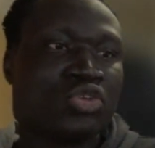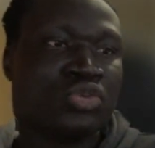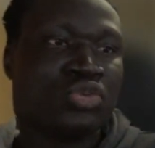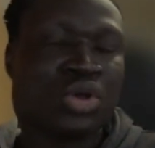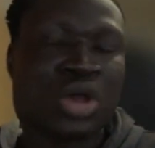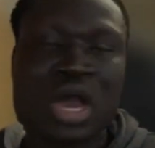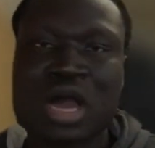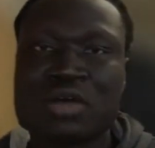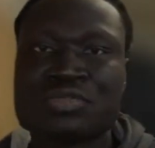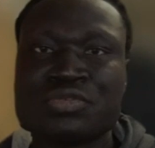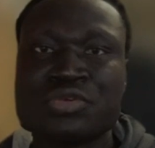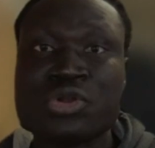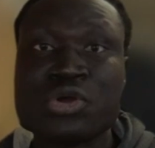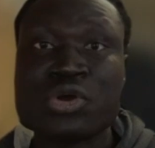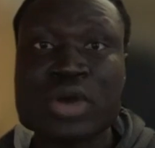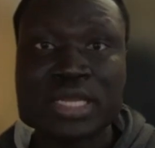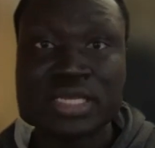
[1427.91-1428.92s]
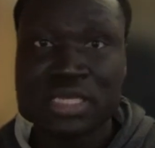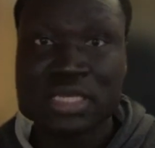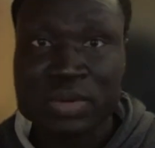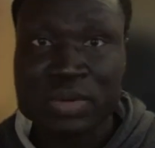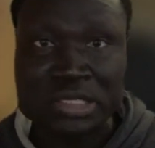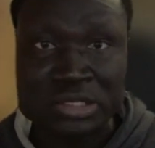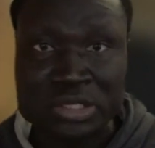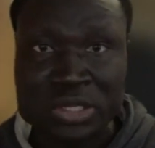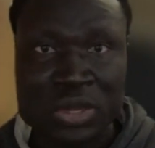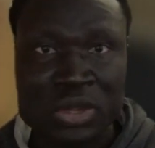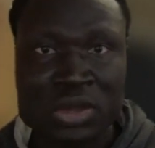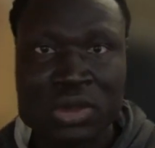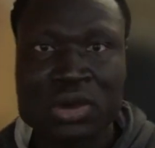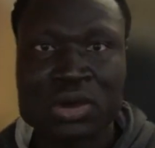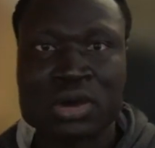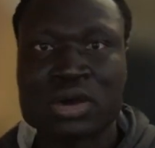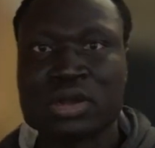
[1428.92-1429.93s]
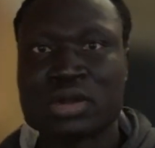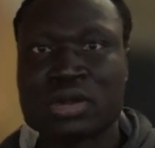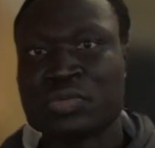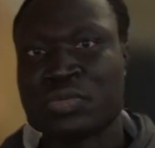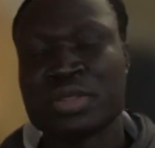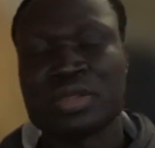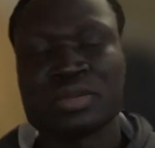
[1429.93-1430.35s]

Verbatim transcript: You have no idea what is going on.